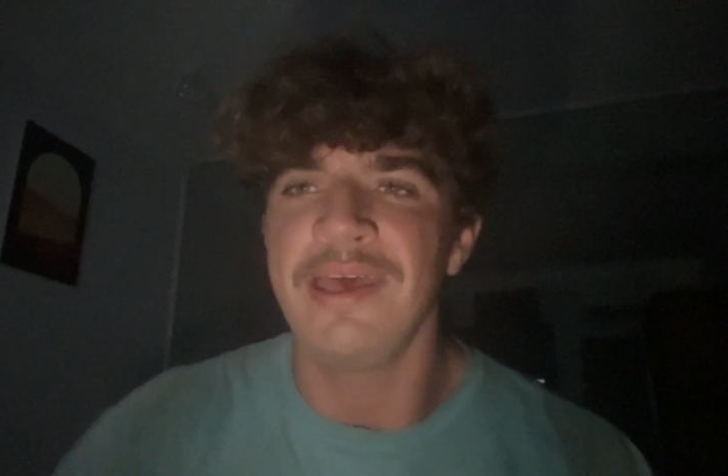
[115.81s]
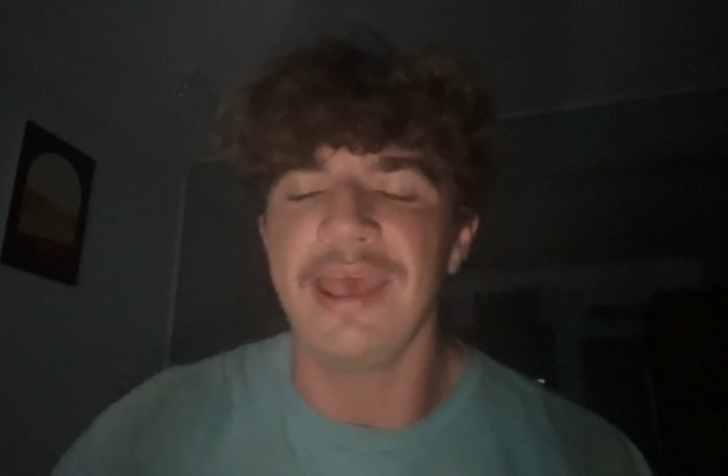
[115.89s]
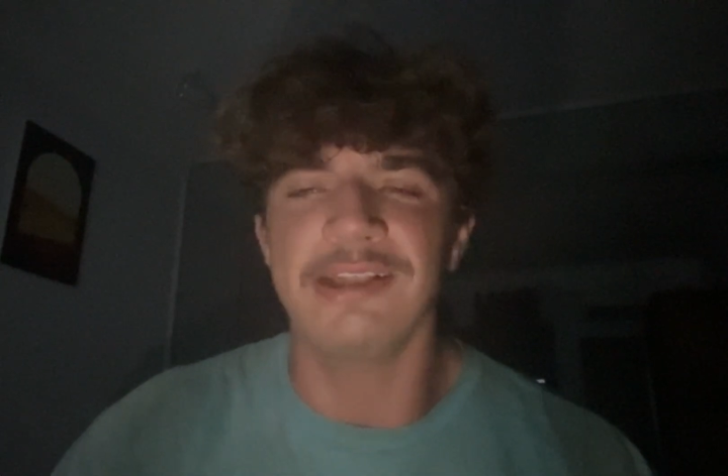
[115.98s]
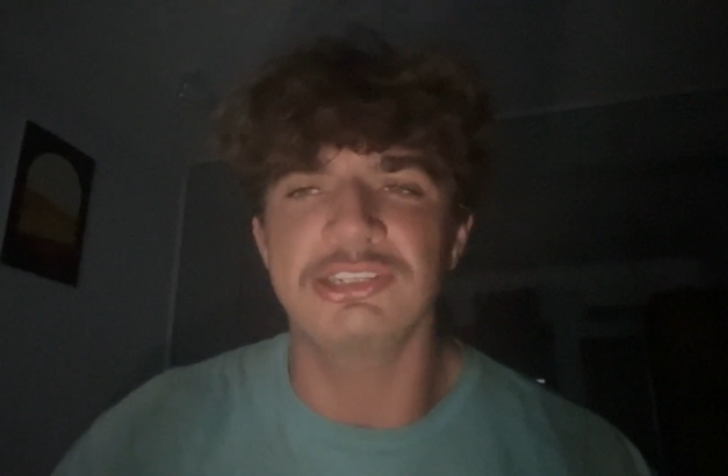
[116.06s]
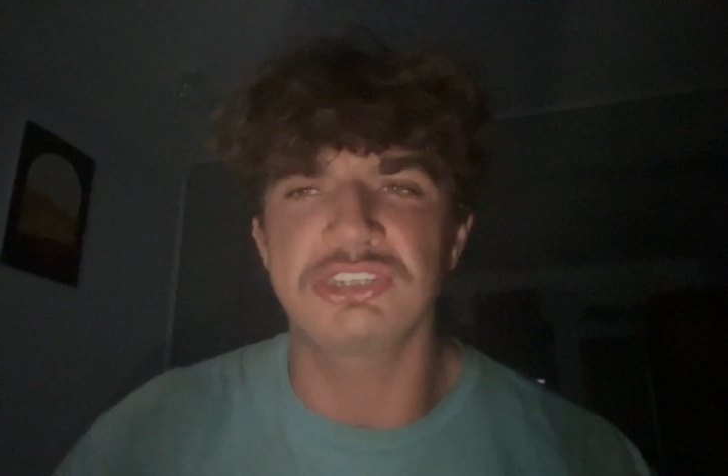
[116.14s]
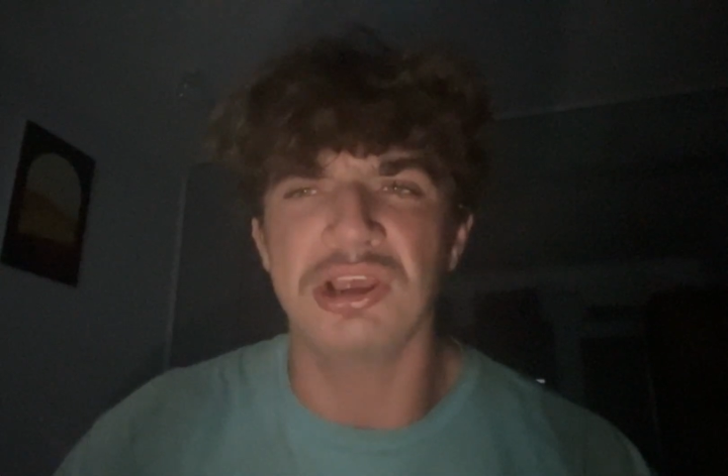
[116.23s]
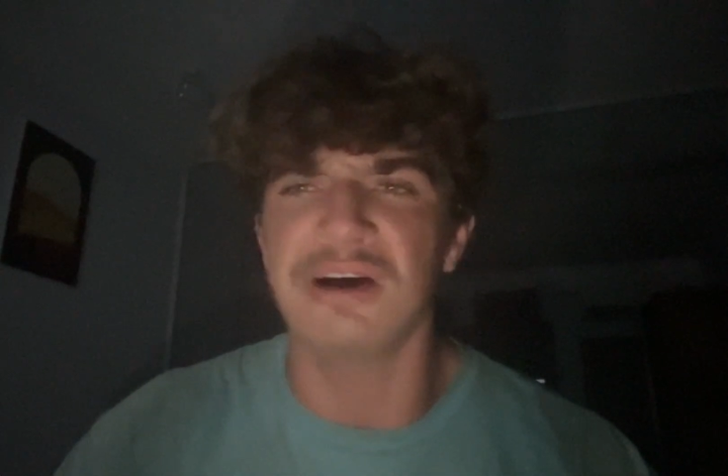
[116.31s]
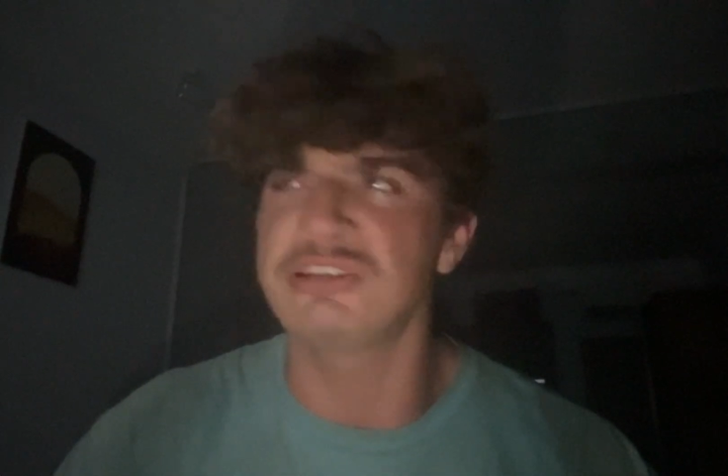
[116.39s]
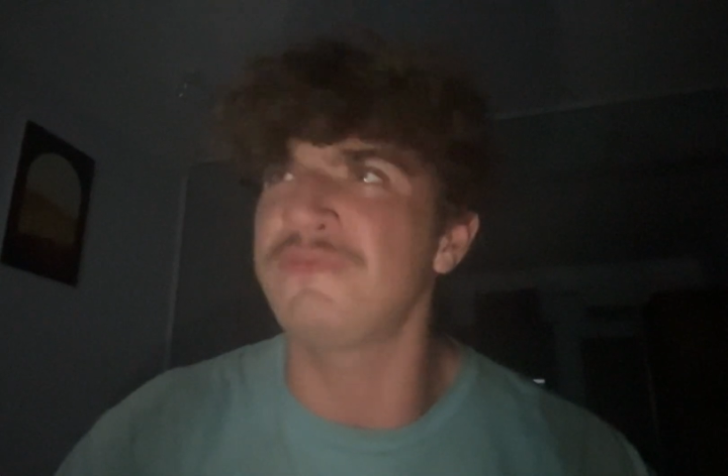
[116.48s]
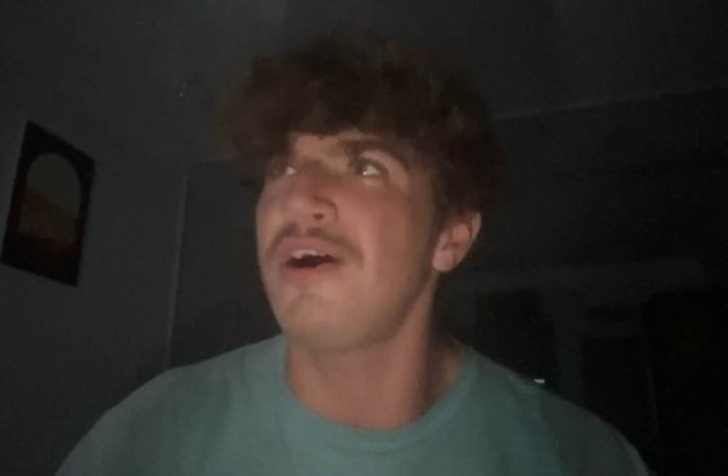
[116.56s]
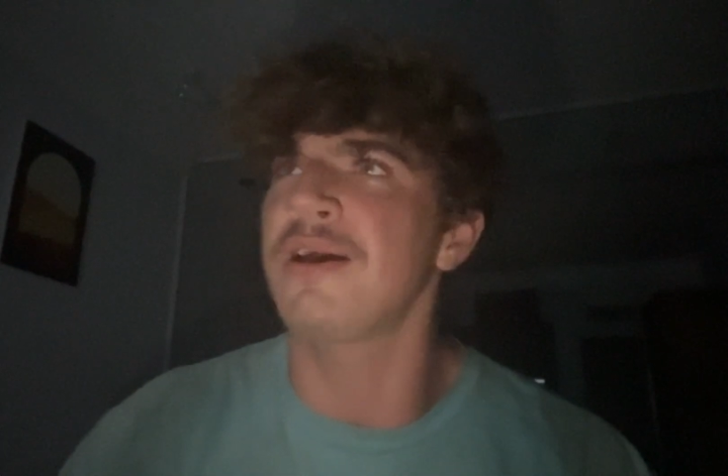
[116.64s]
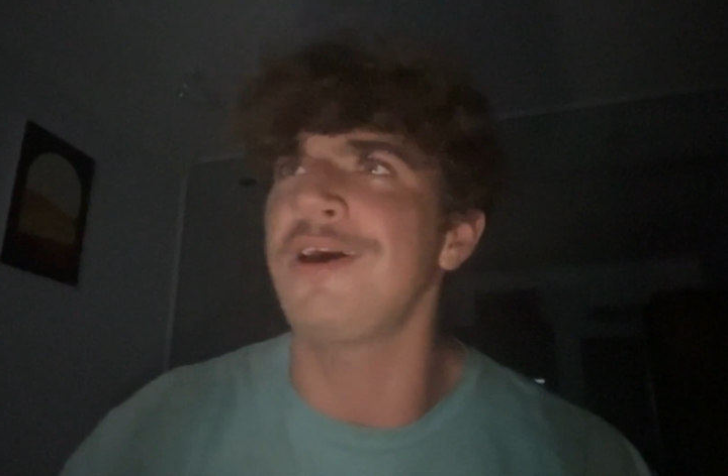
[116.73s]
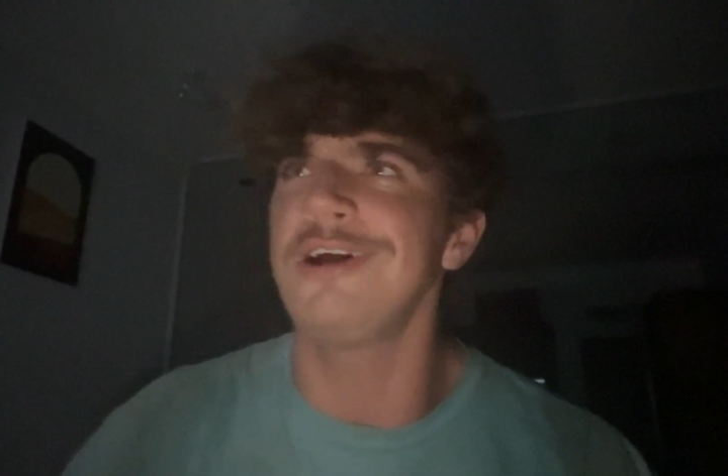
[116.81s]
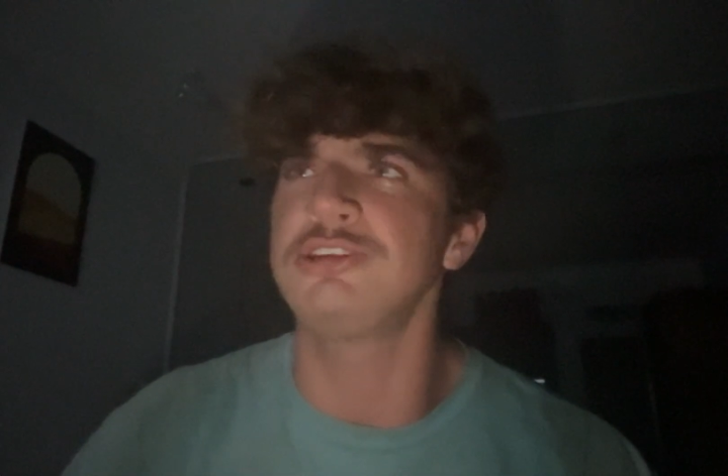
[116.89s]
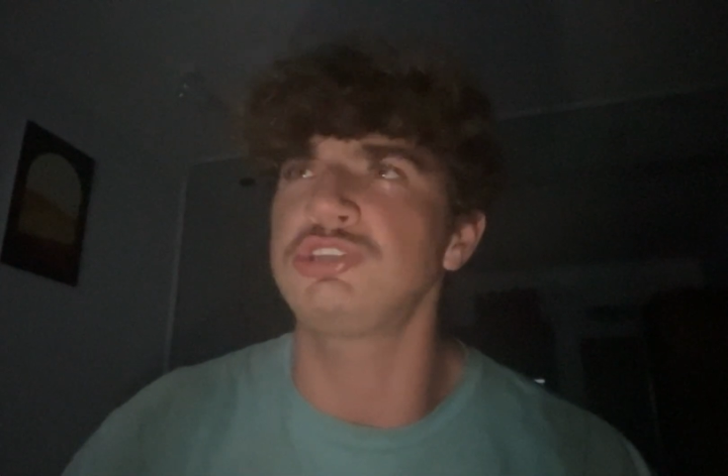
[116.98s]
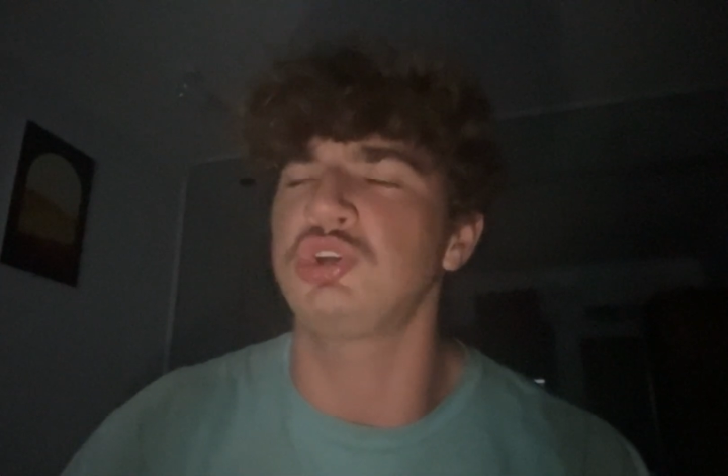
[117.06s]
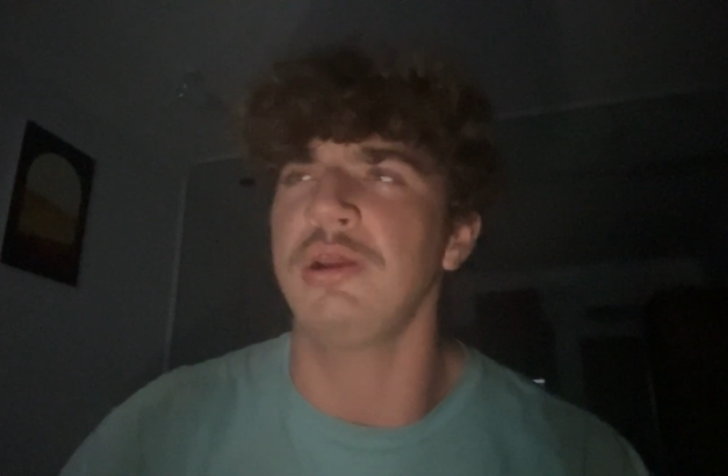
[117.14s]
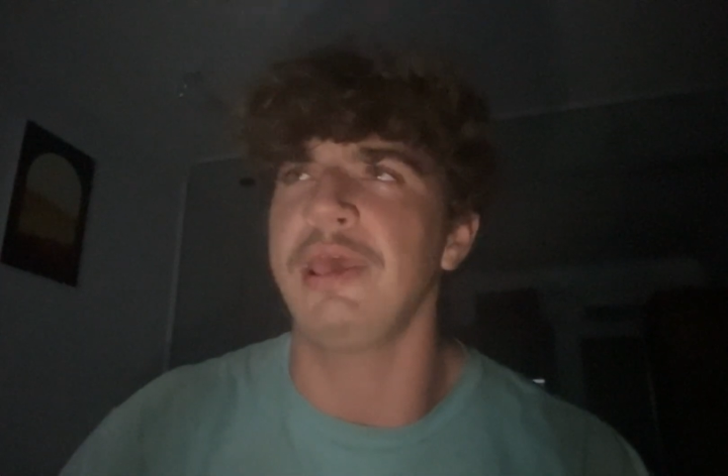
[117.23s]
in charge of our
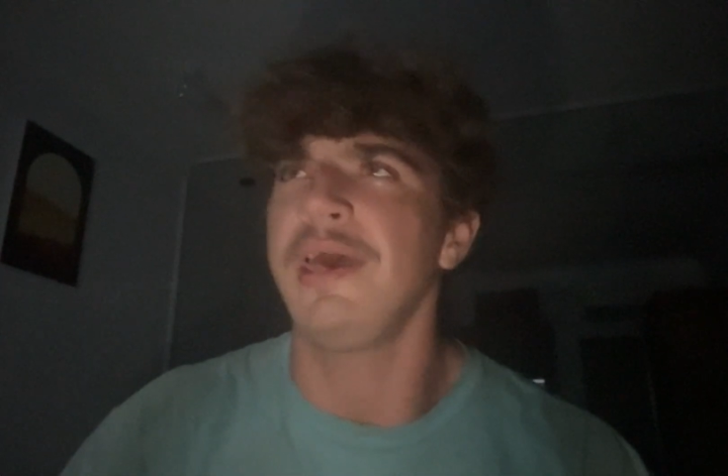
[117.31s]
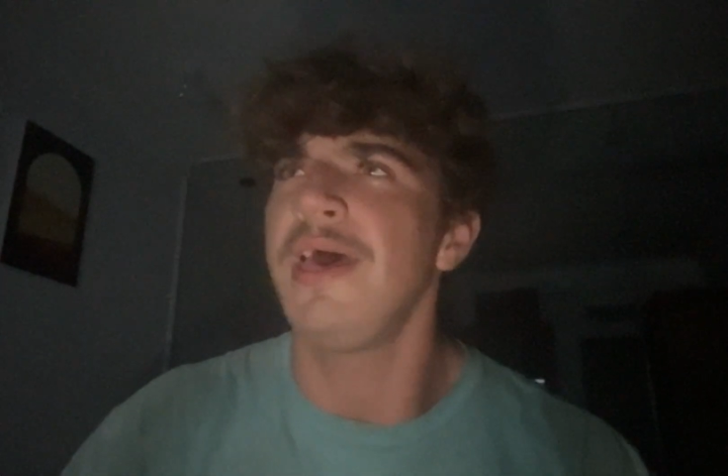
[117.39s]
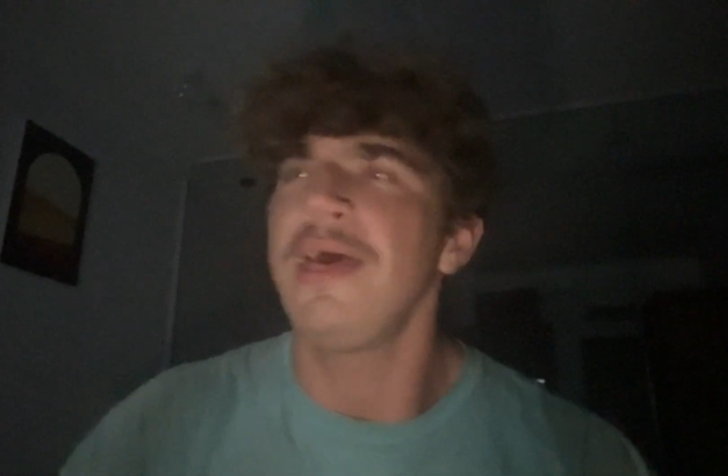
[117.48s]
country